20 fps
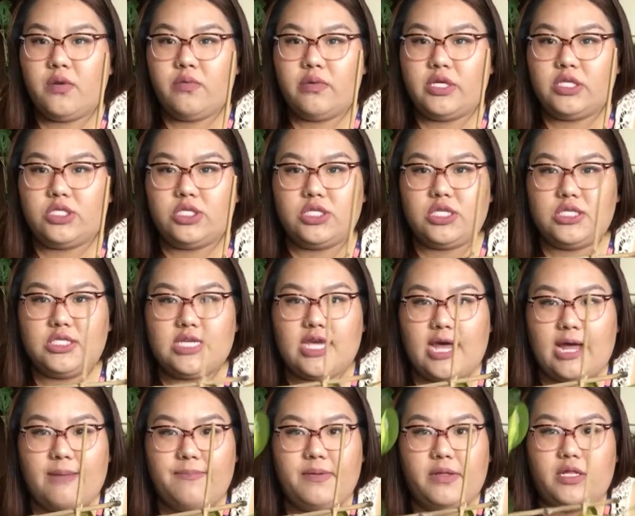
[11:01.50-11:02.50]
reached the
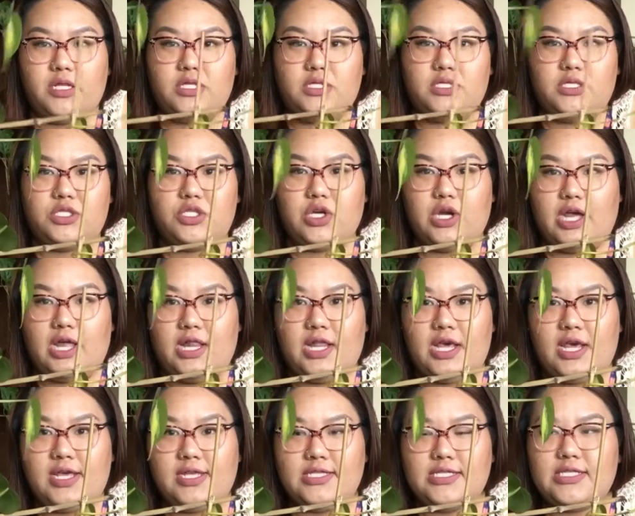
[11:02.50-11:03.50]
top of the
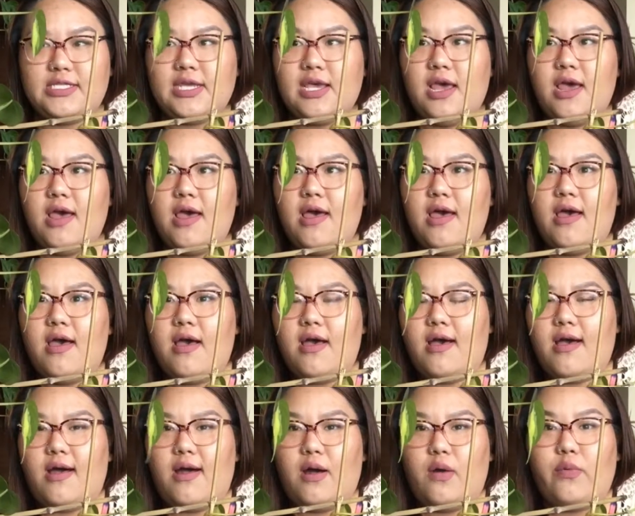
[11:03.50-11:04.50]
trellis
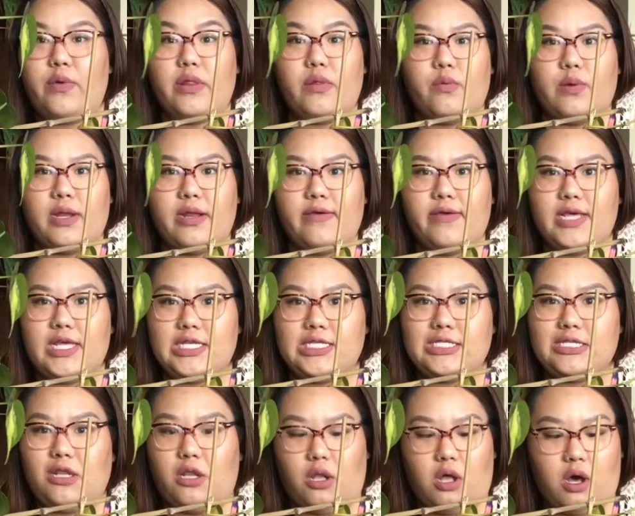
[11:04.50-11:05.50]
with one of
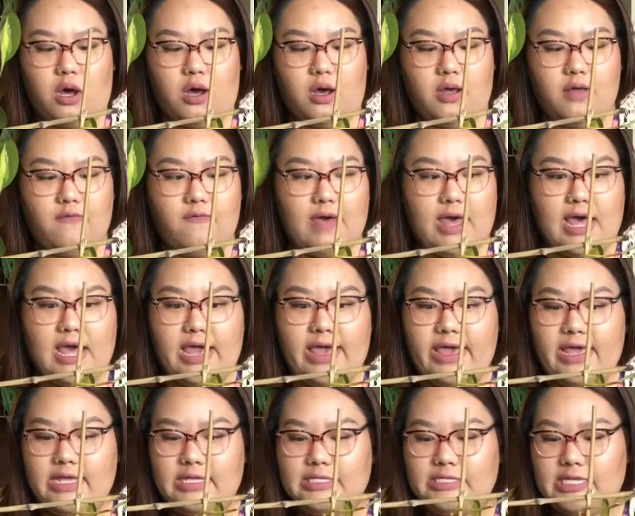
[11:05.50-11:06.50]
his long
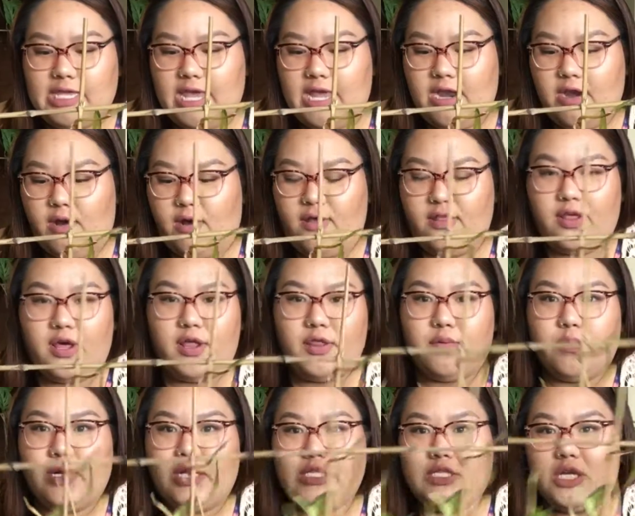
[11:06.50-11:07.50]
vines, and all the other
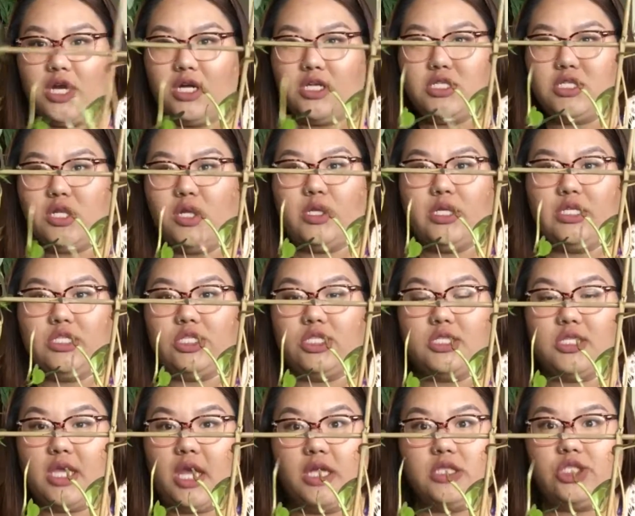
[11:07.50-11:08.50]
ones are slowly
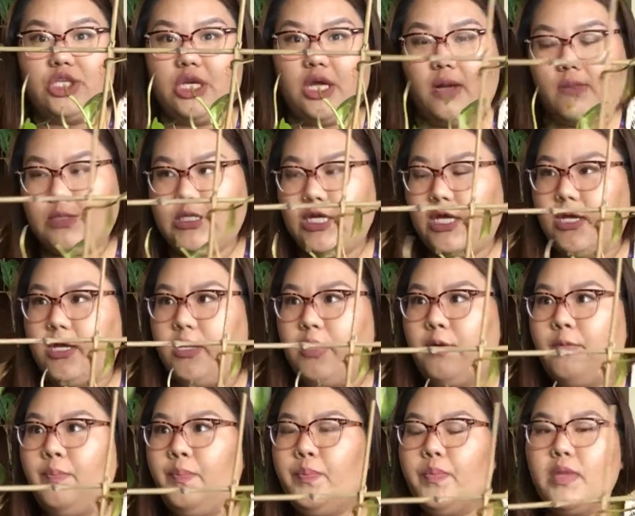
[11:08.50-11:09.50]
just catching up to
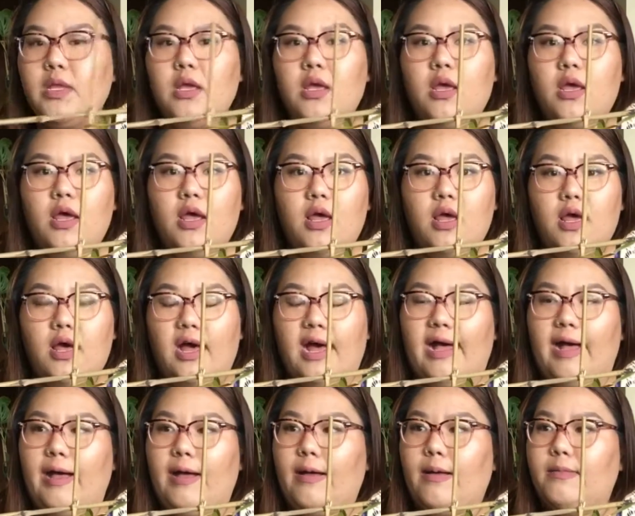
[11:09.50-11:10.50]
him.
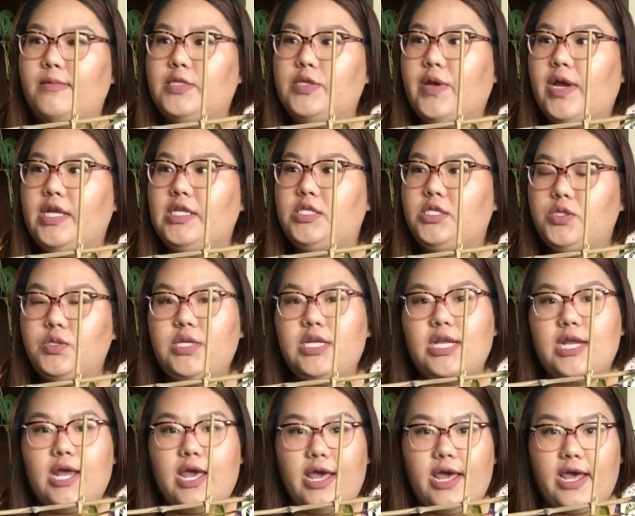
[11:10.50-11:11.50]
So I do
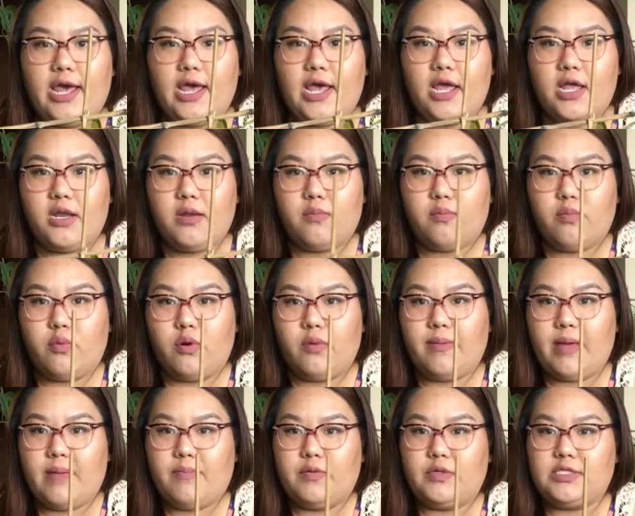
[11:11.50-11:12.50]
need to add more
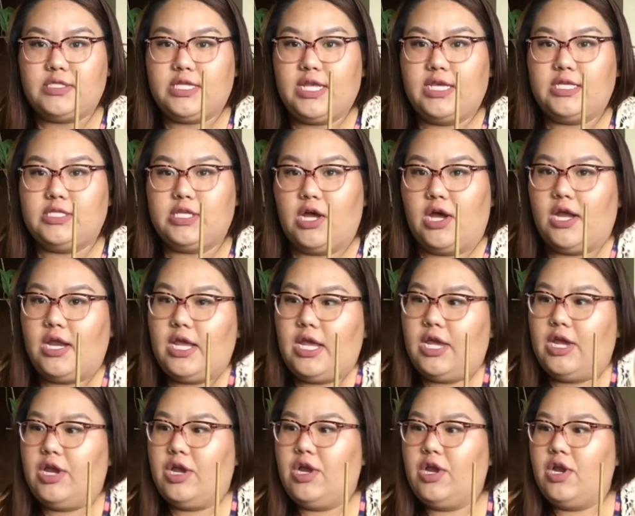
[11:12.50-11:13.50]
bamboo stakes on
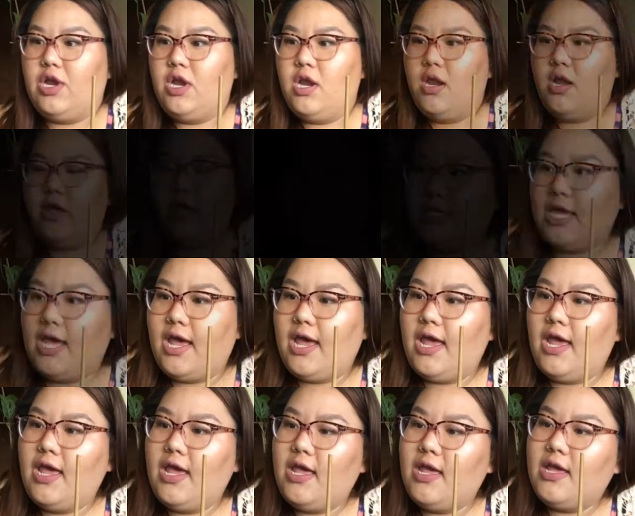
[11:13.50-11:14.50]
here. This
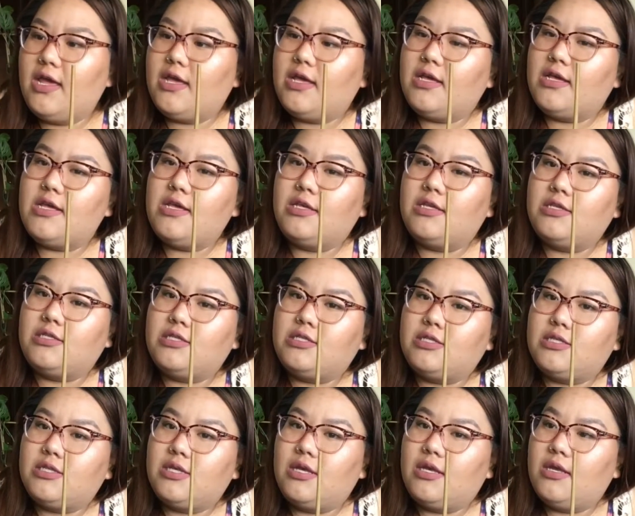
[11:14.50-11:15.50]
guy is